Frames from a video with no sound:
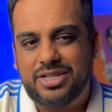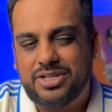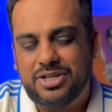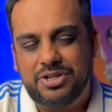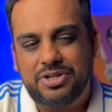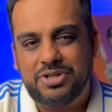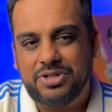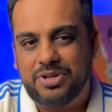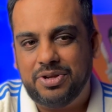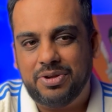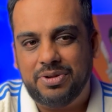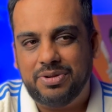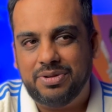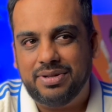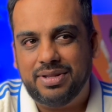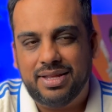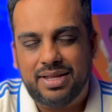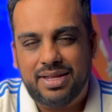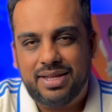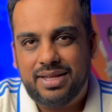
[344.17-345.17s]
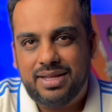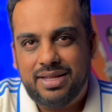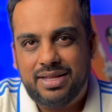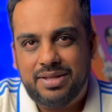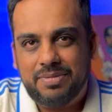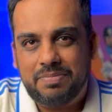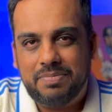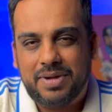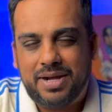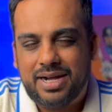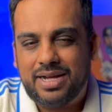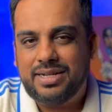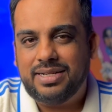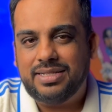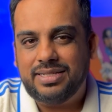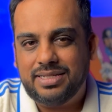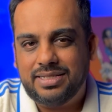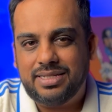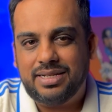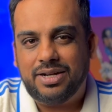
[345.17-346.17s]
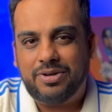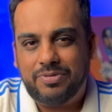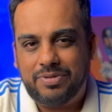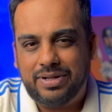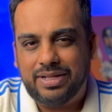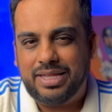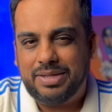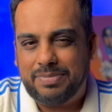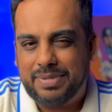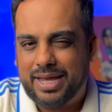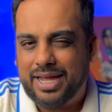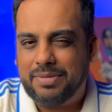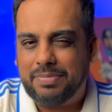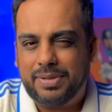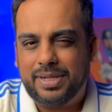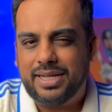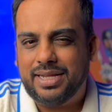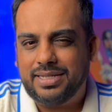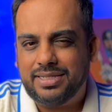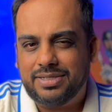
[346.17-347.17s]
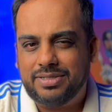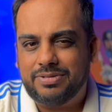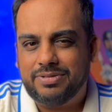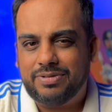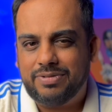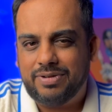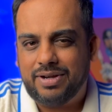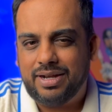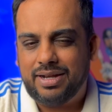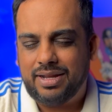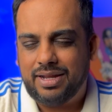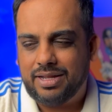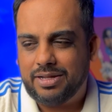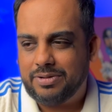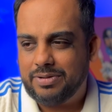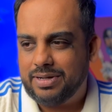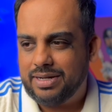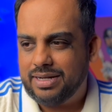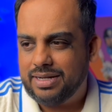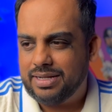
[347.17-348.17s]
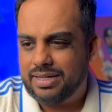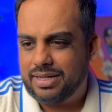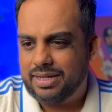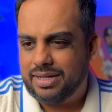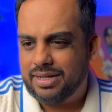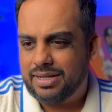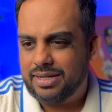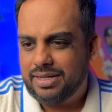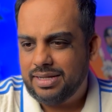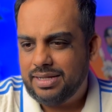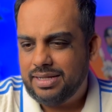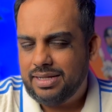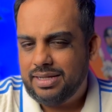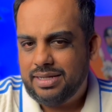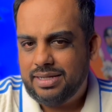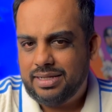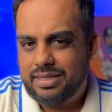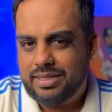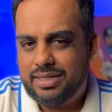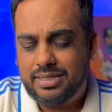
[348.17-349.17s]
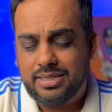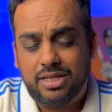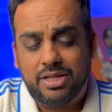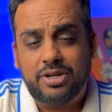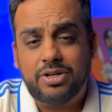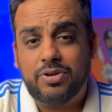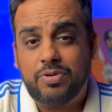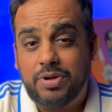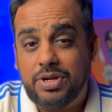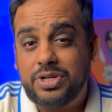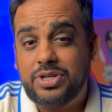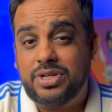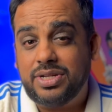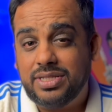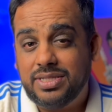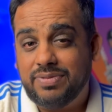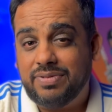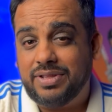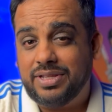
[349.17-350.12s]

Just showed Marnus is in a really bad place right now, and there's a lot of questions for